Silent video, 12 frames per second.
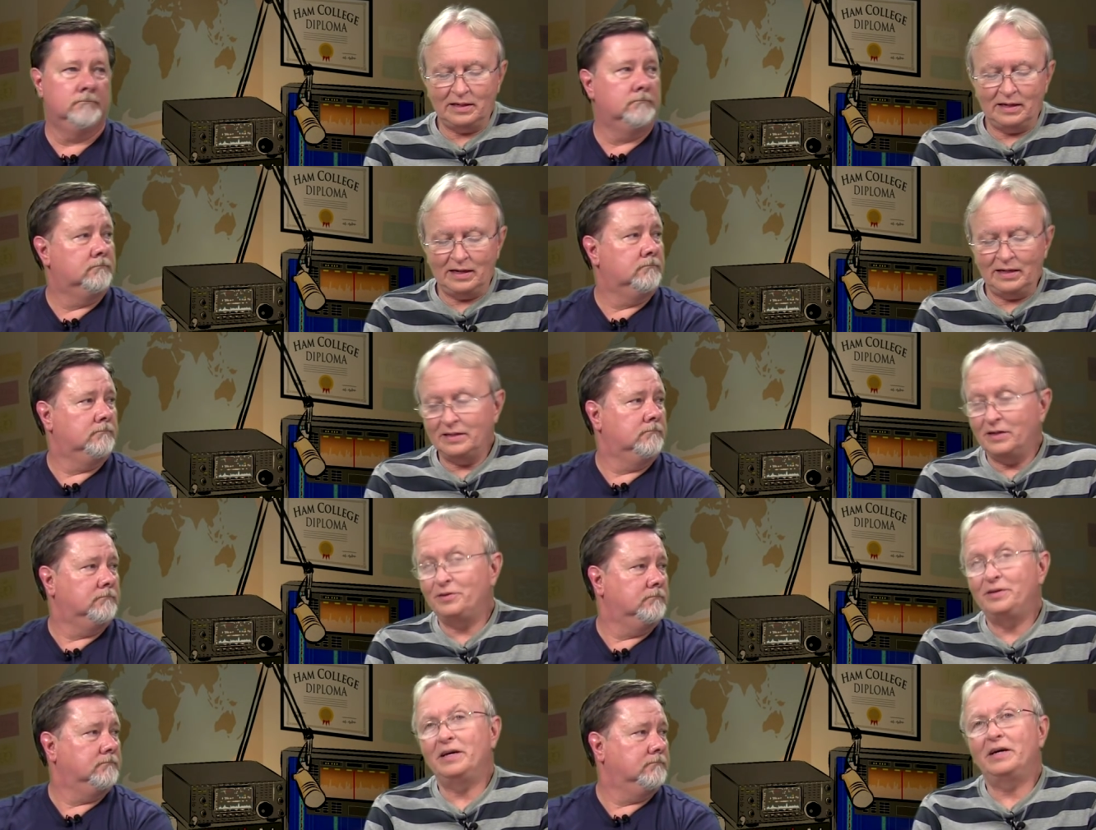Speaker 1: I
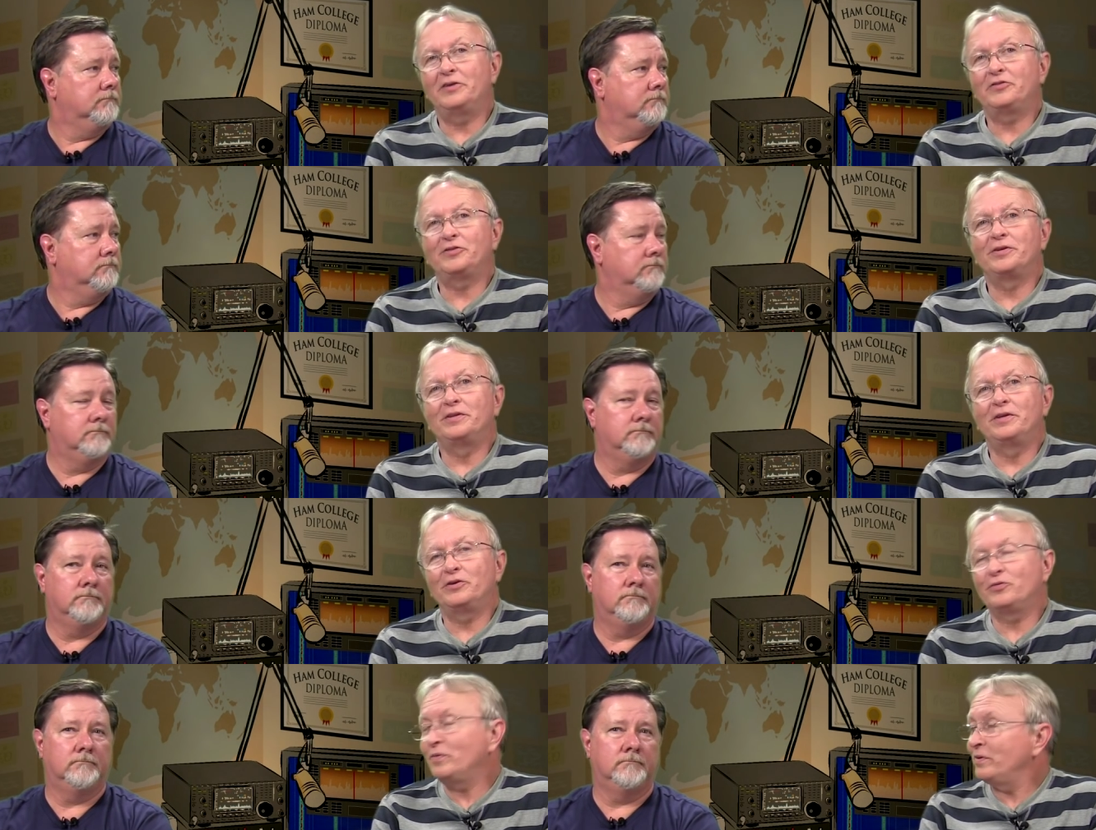know the answer to
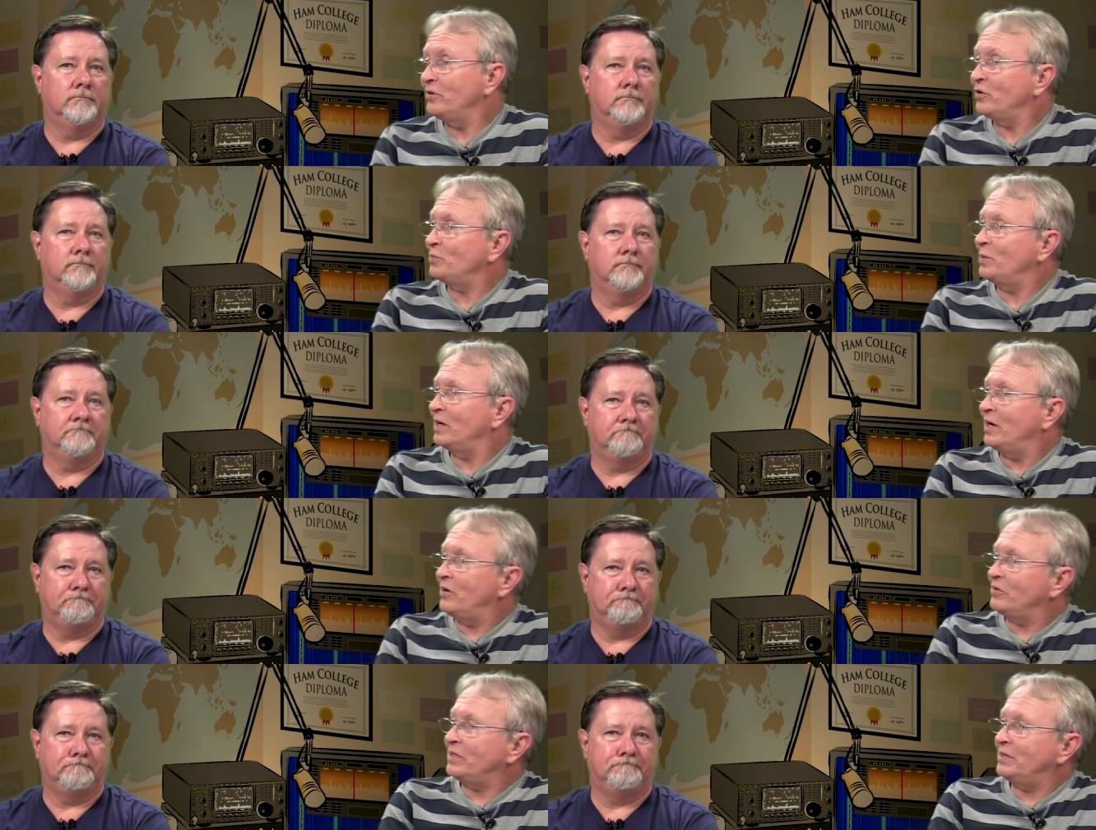this one just
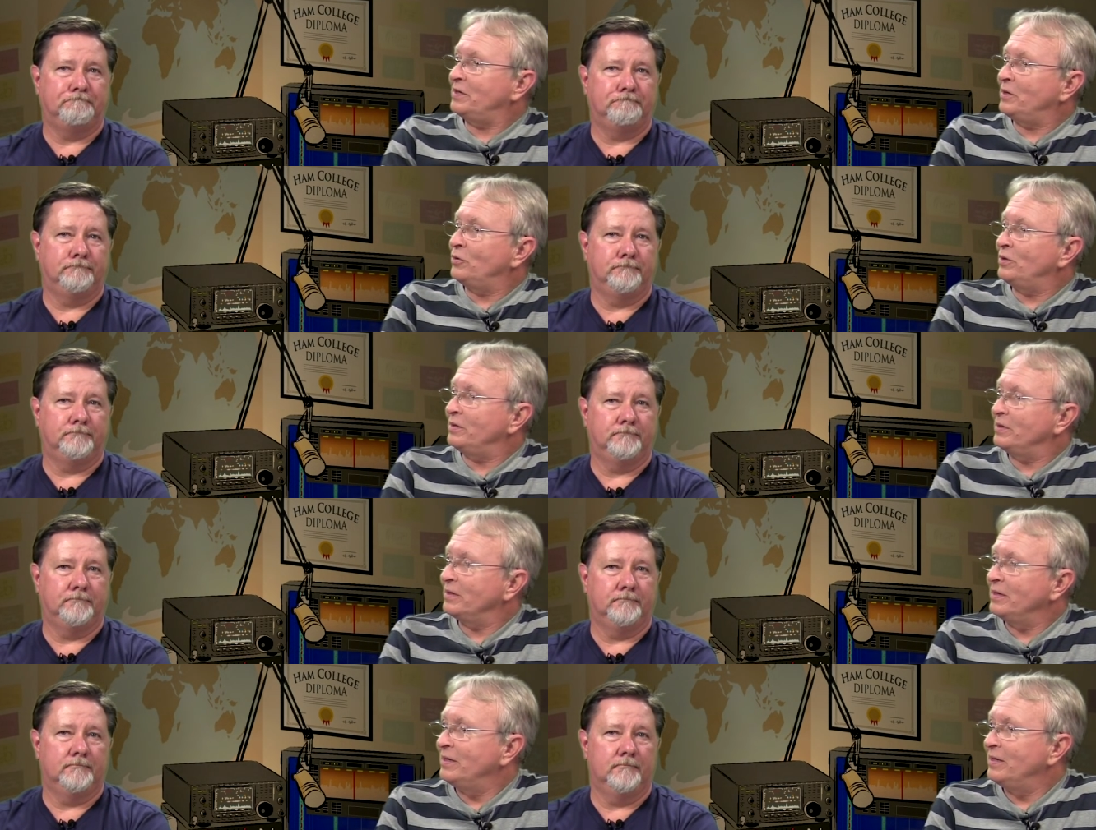because I know it.
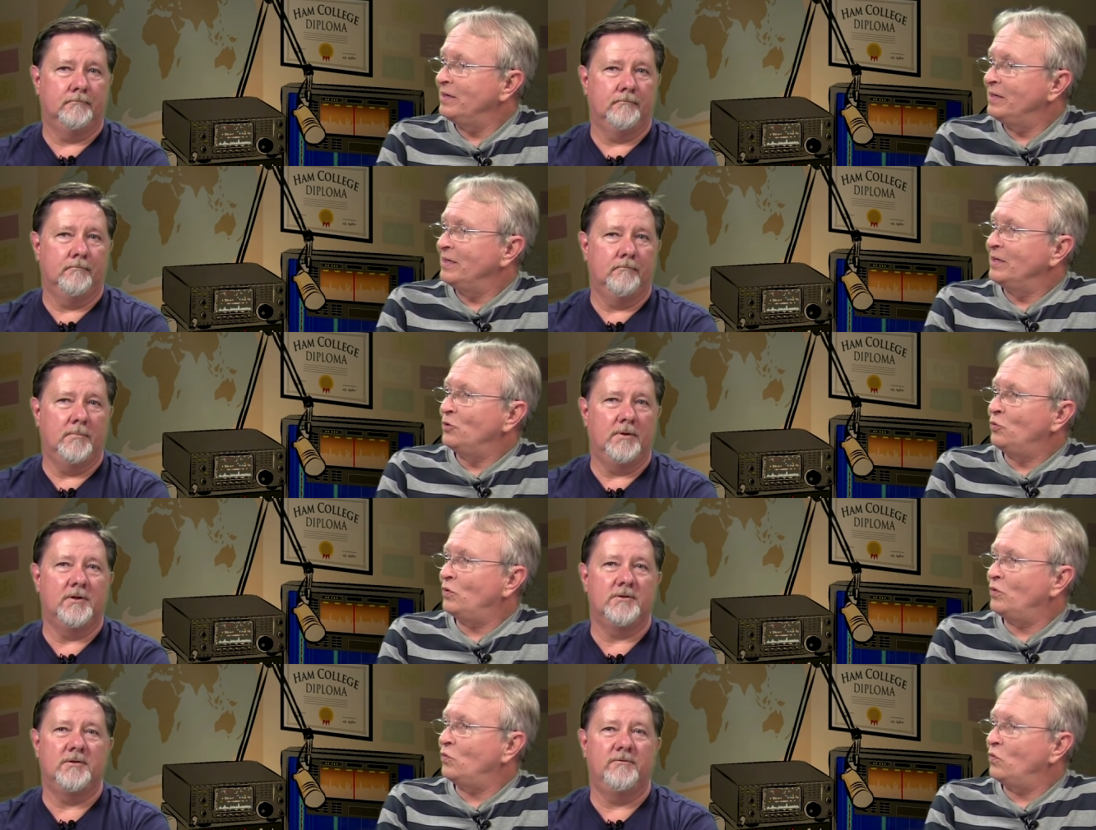
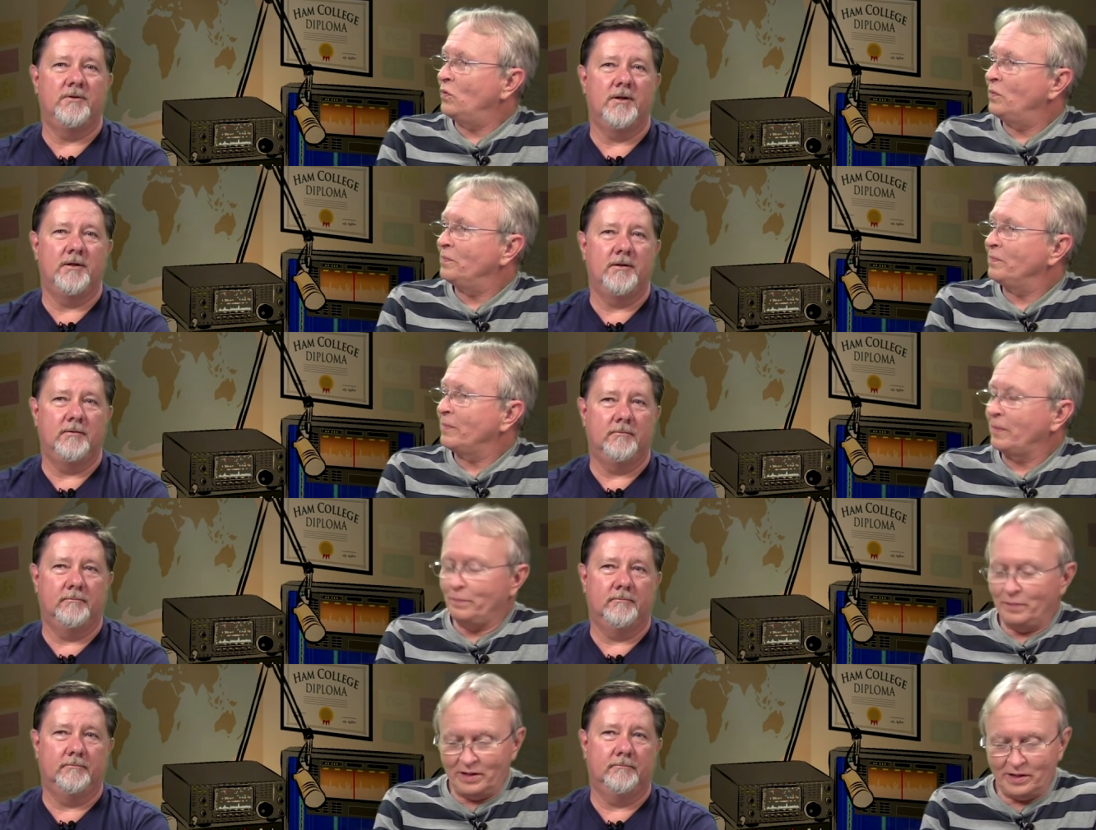Because you've done it?
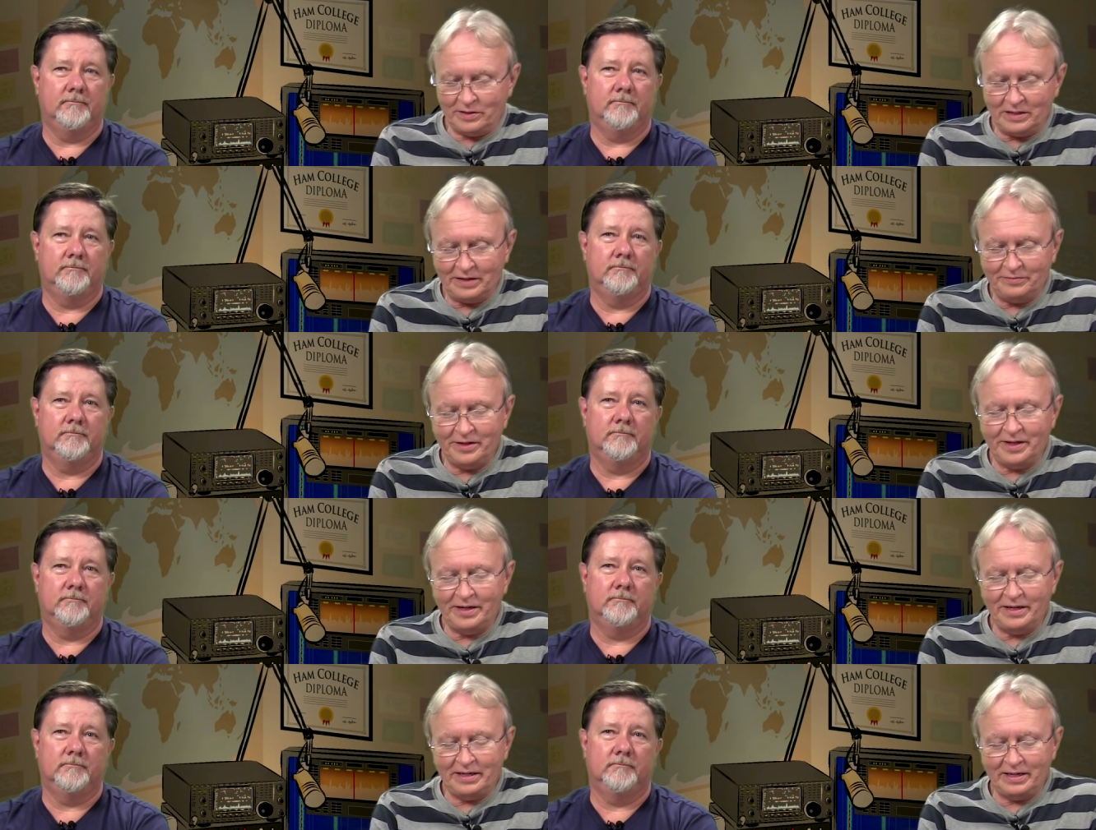Because I've
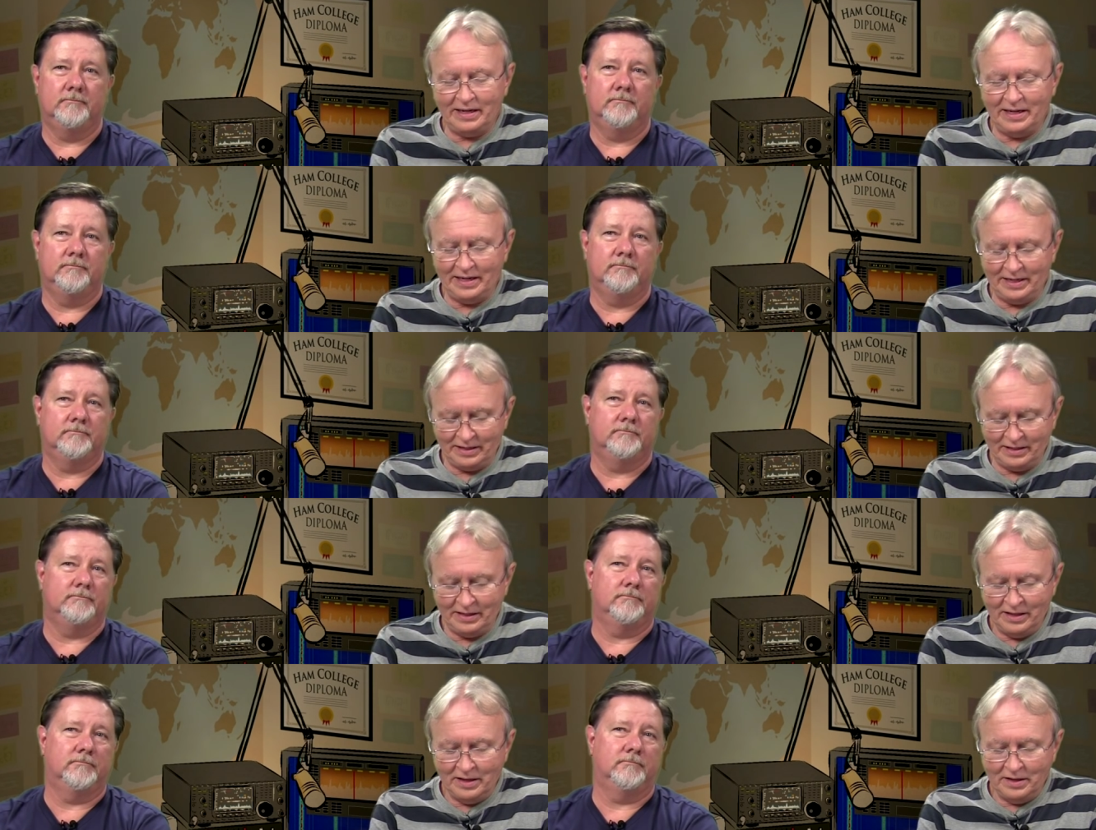done it.
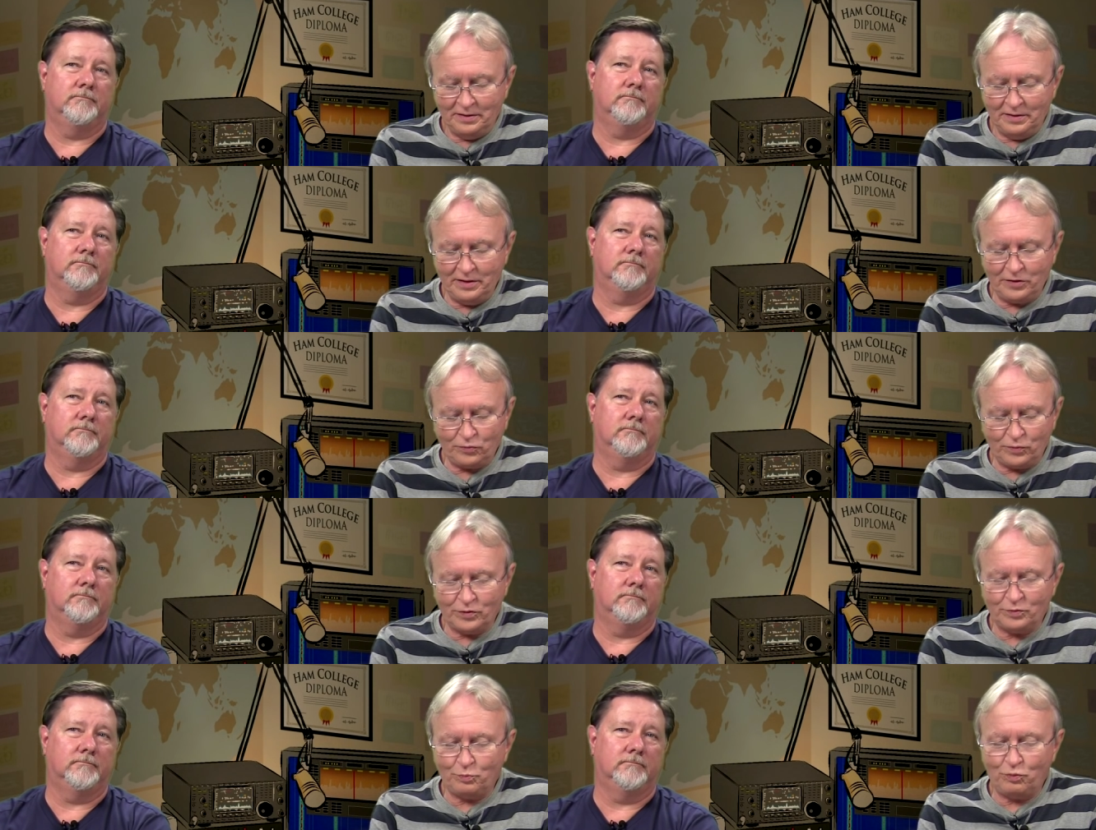And this
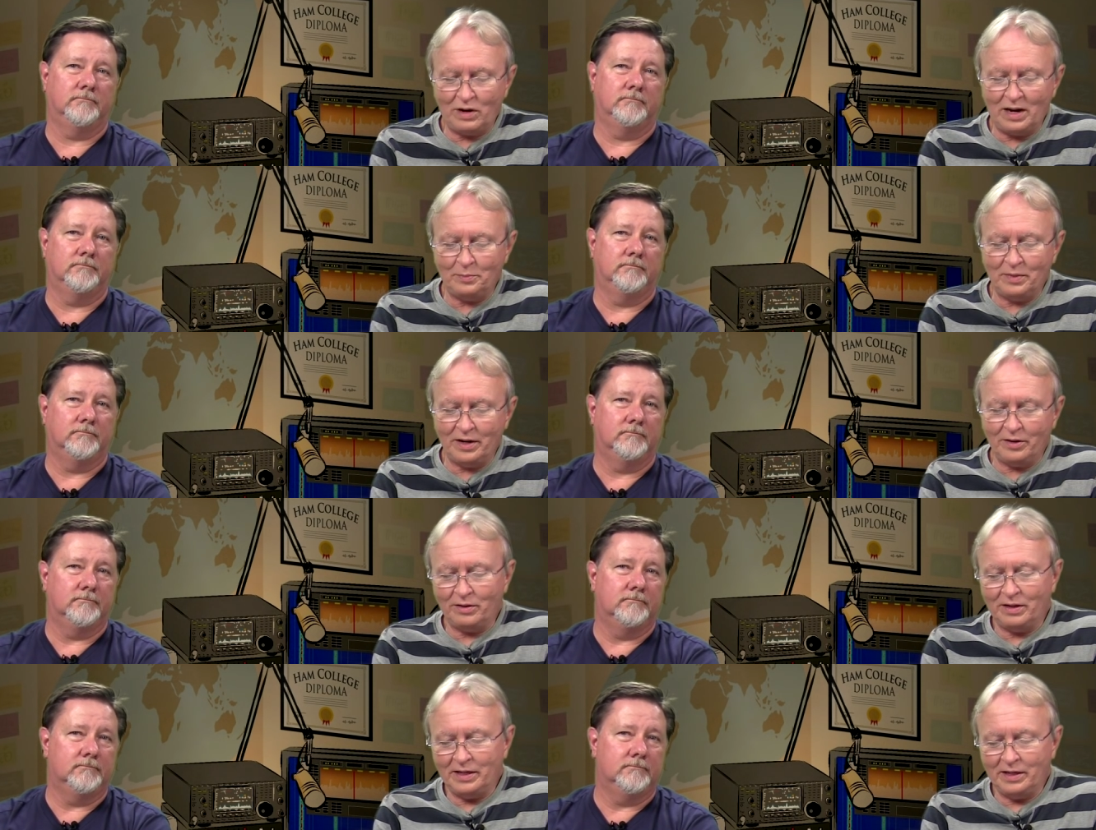was
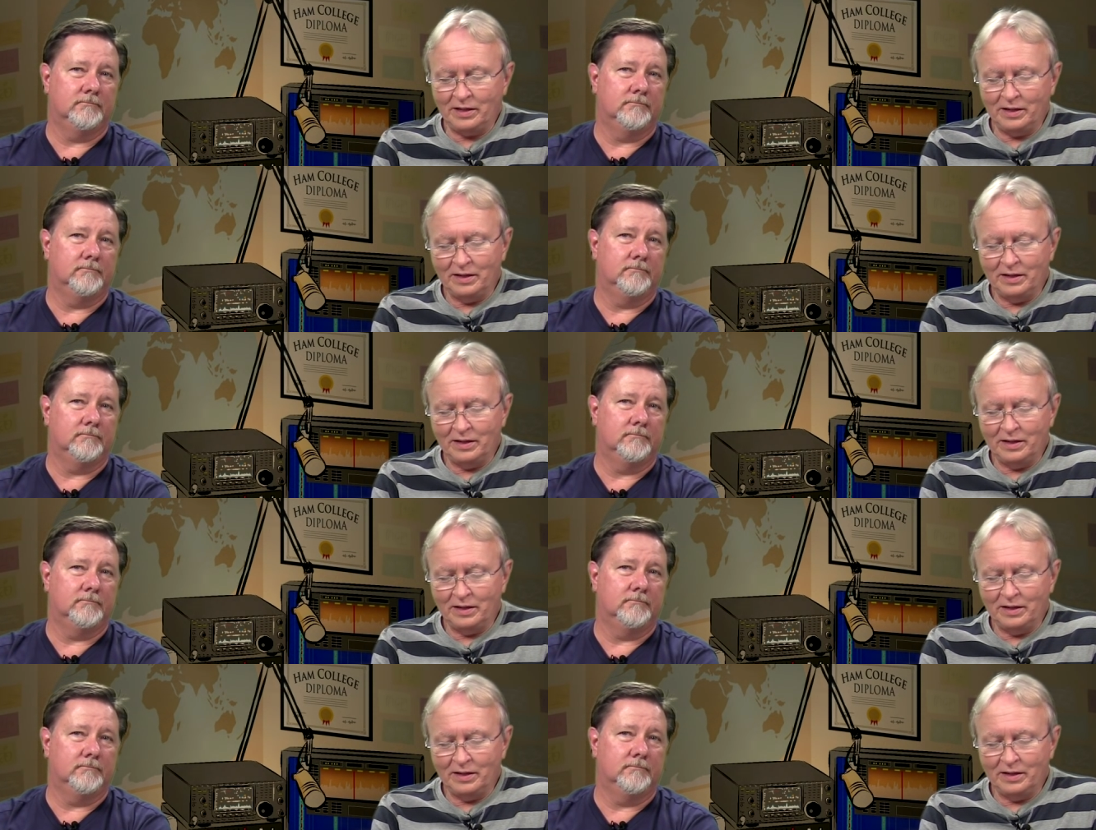primarily